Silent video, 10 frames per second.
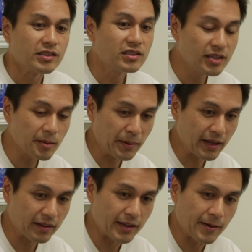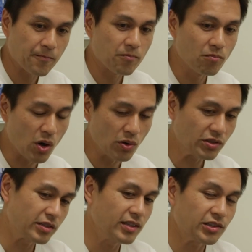typically
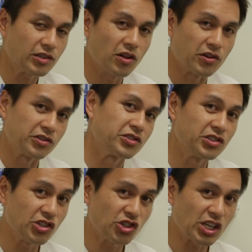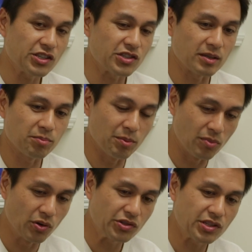most DSLRs, this is changing, but
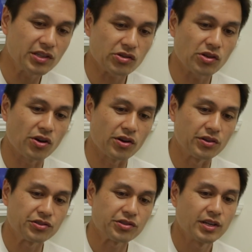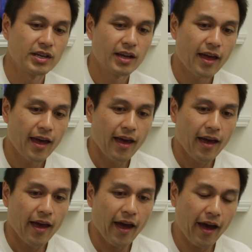most DSLRs
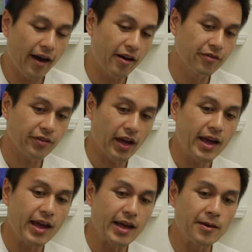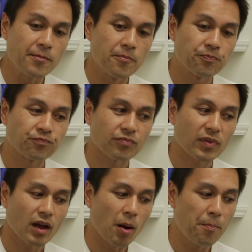have a
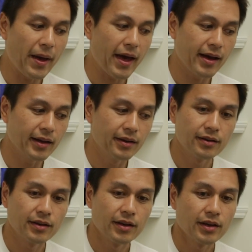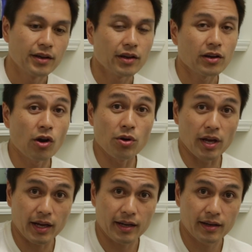bad
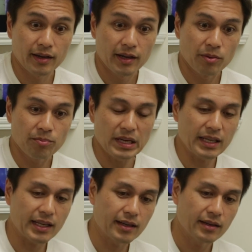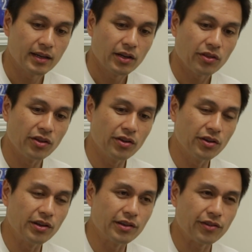codec, meaning
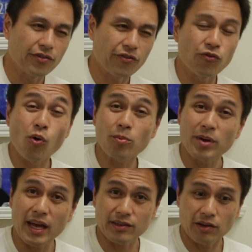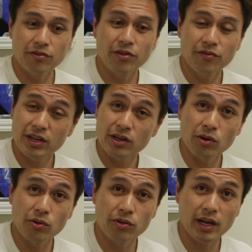the format of the
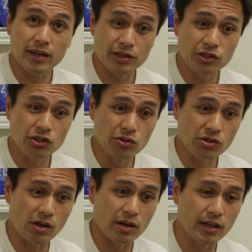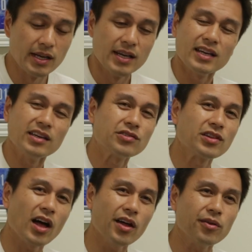video that it shoots on is
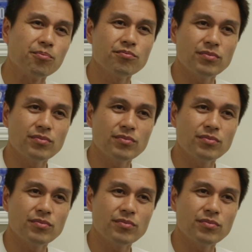not